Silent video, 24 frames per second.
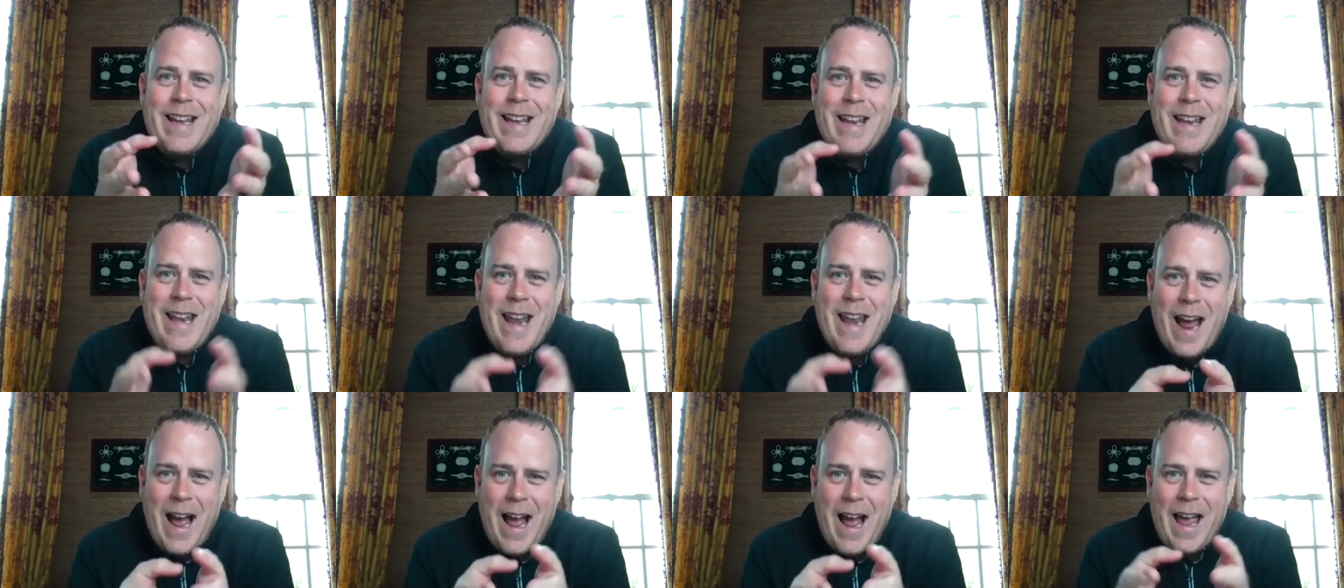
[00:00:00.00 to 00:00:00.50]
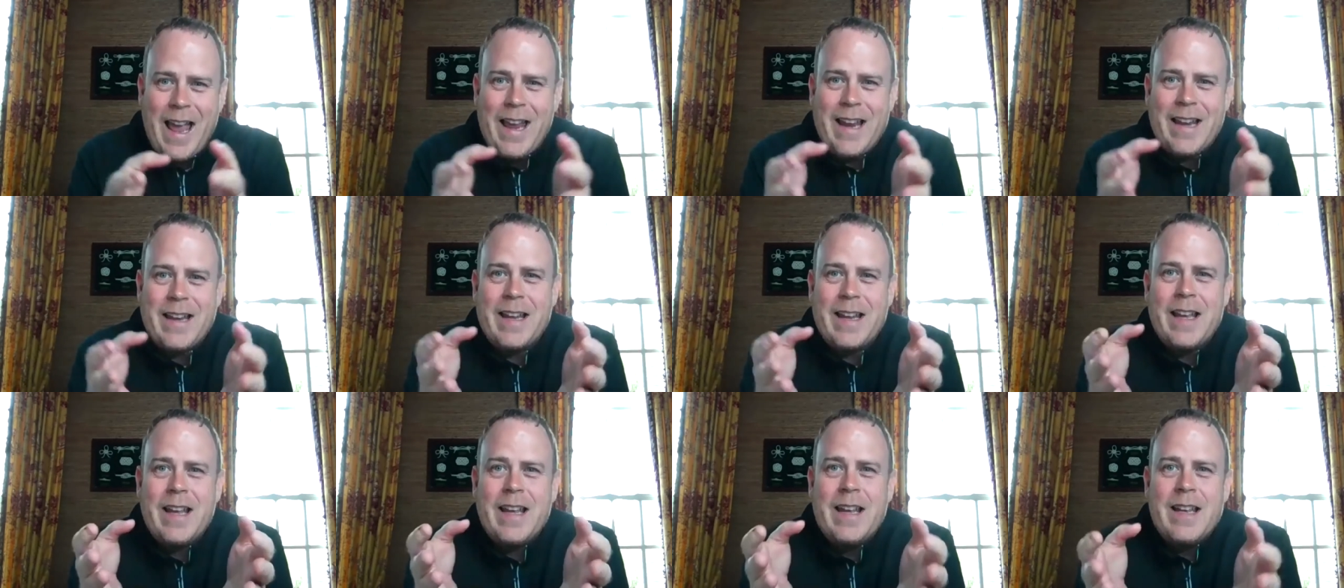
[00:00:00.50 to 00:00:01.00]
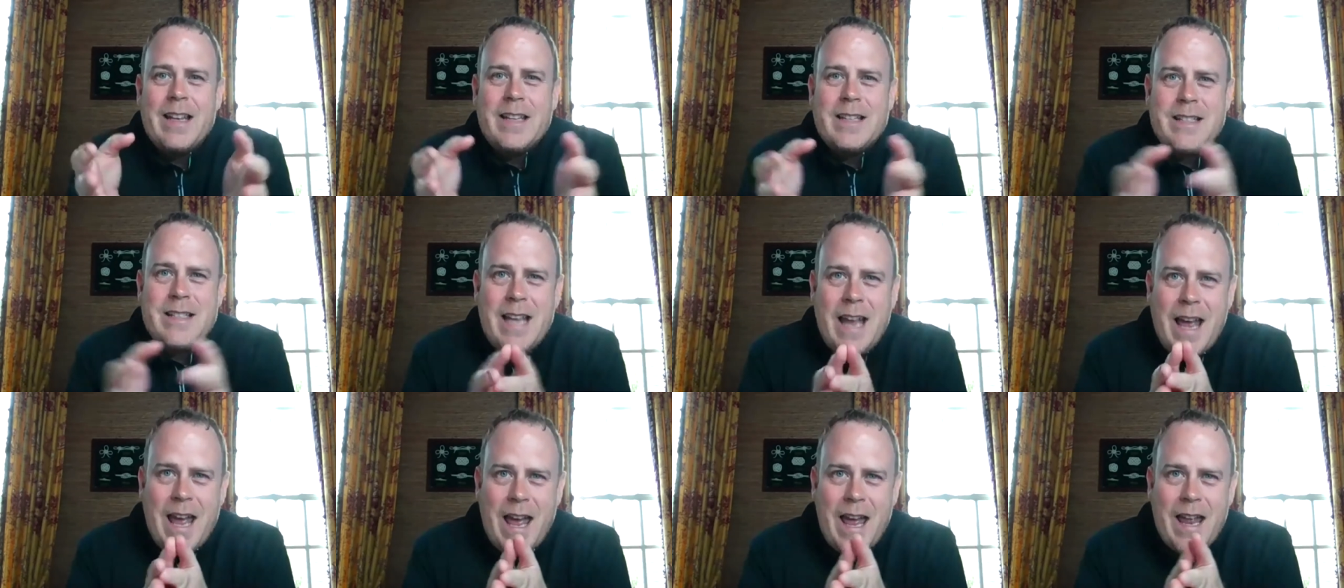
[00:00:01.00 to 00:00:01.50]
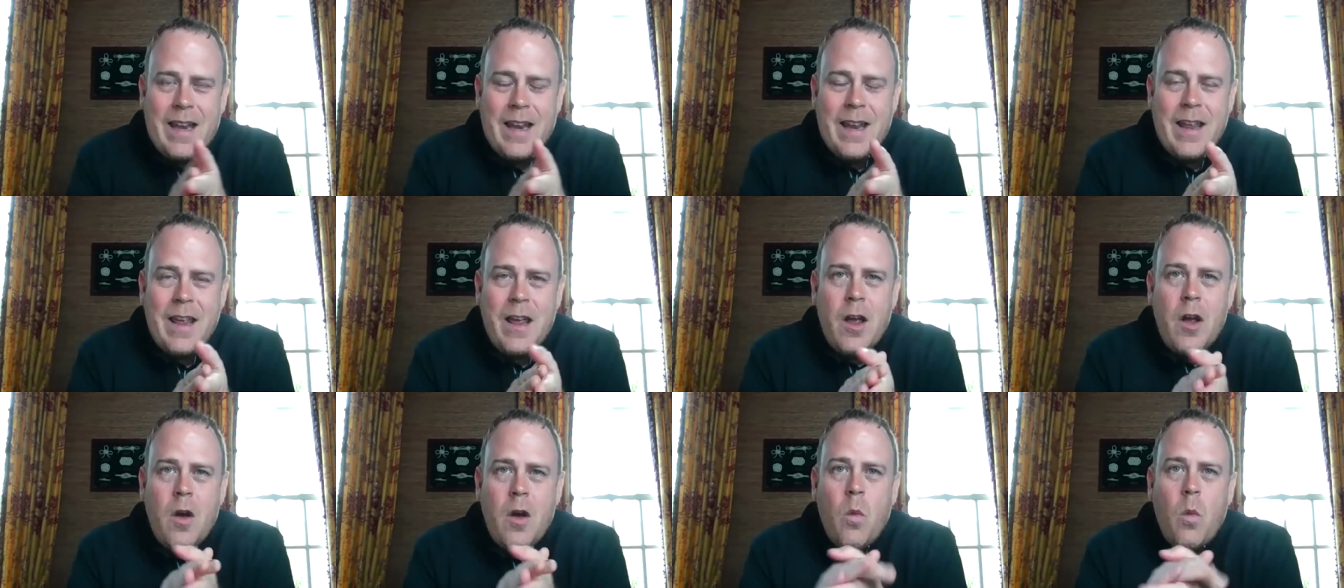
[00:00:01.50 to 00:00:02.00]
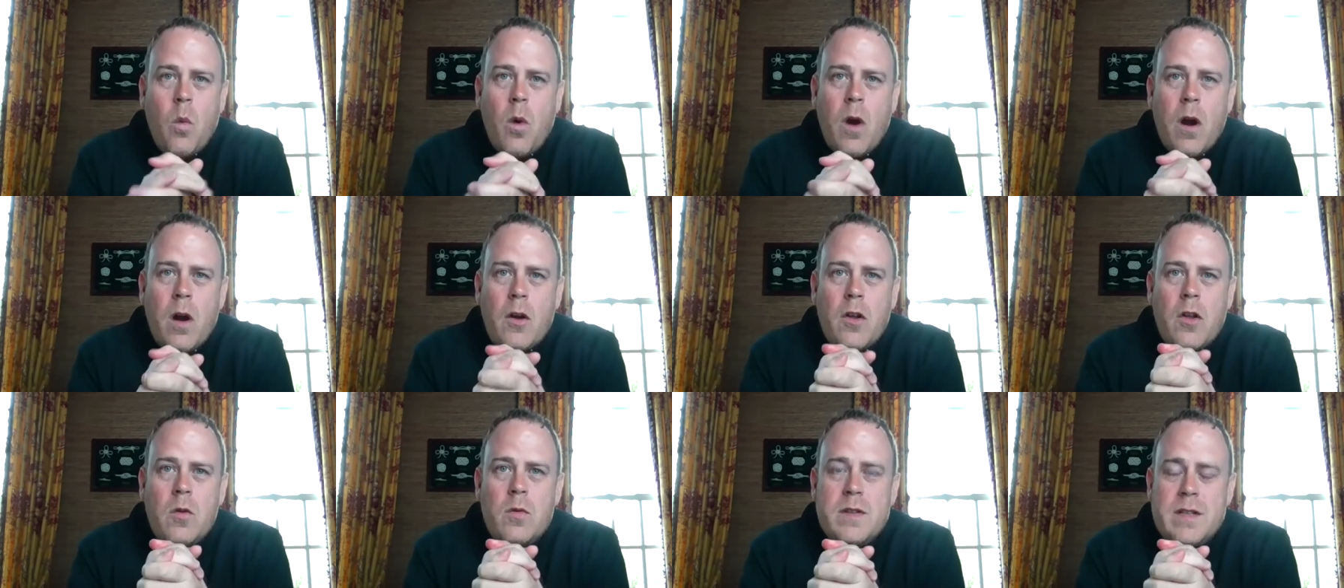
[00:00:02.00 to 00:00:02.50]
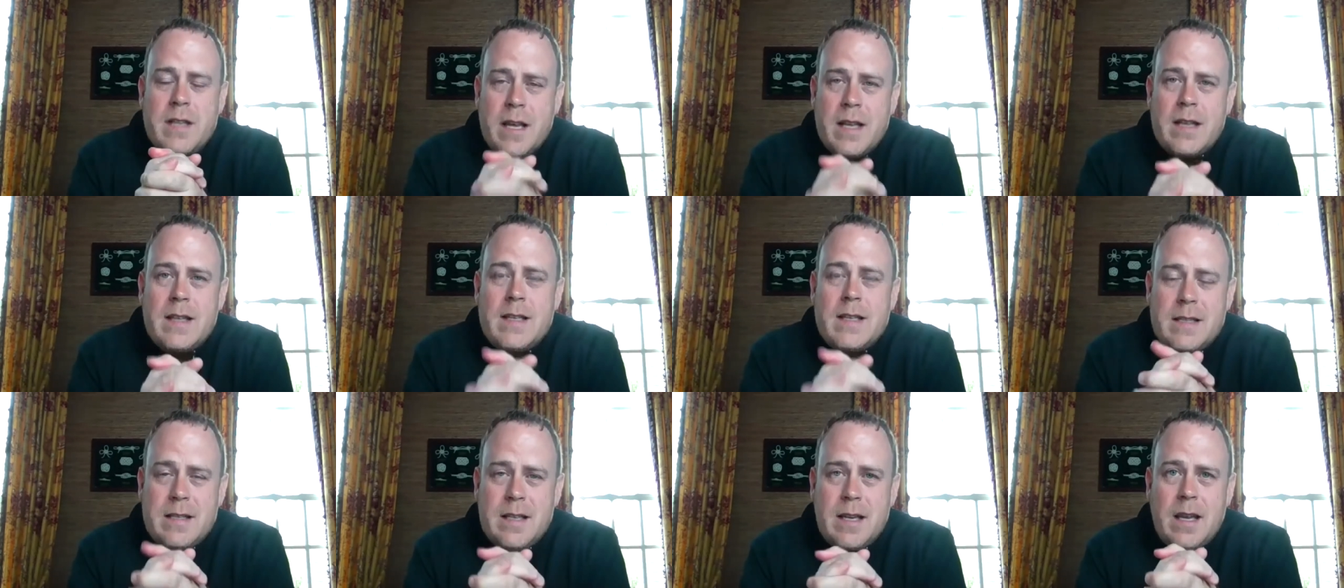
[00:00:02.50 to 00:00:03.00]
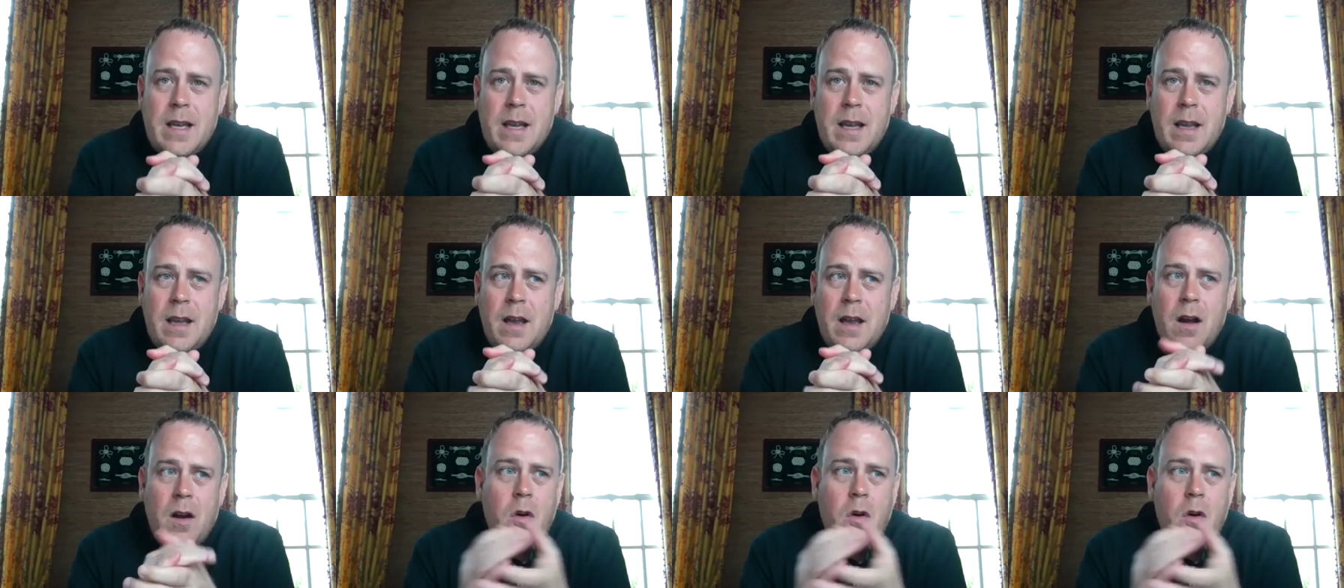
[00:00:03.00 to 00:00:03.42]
9, 10, where you did see